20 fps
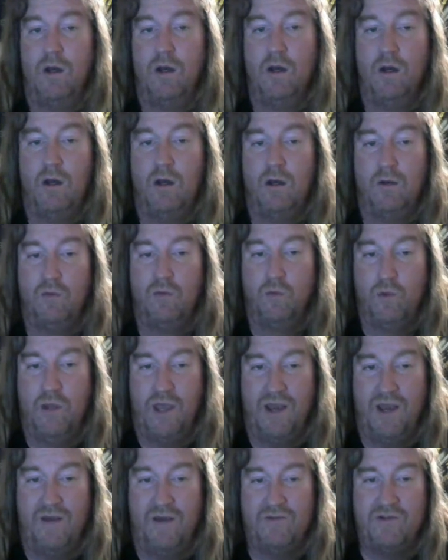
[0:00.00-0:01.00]
We have
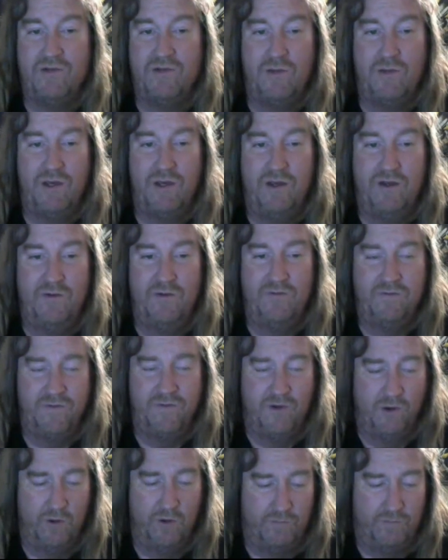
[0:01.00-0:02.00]
some info
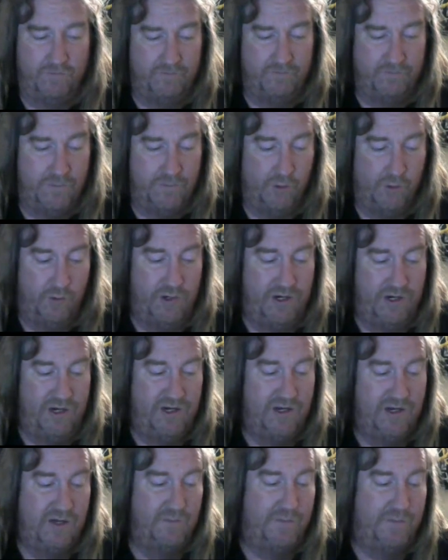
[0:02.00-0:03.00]
that we need to get
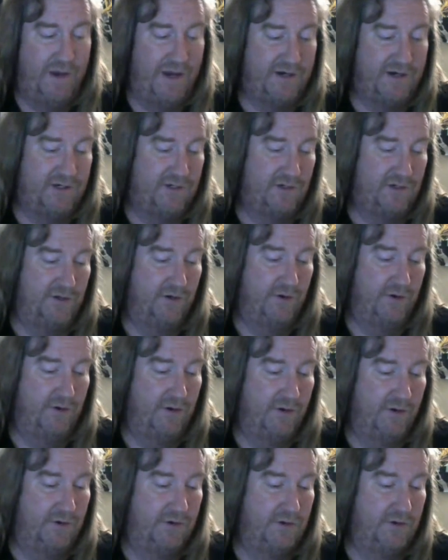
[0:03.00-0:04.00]
back to the
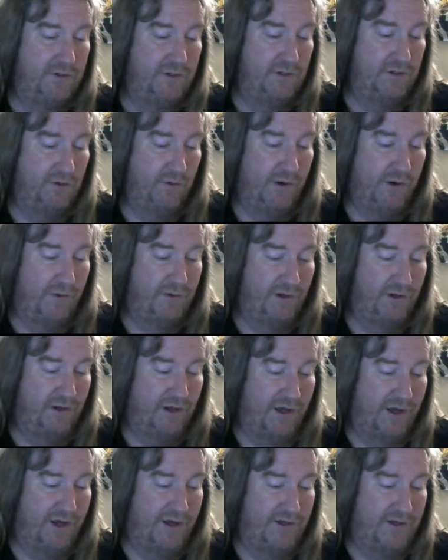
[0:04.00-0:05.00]
Rebel
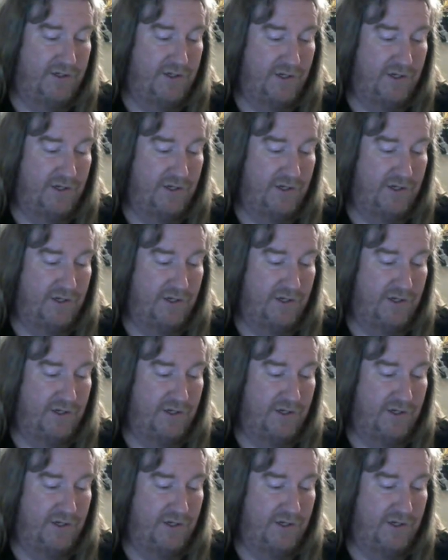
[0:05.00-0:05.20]
Alliance.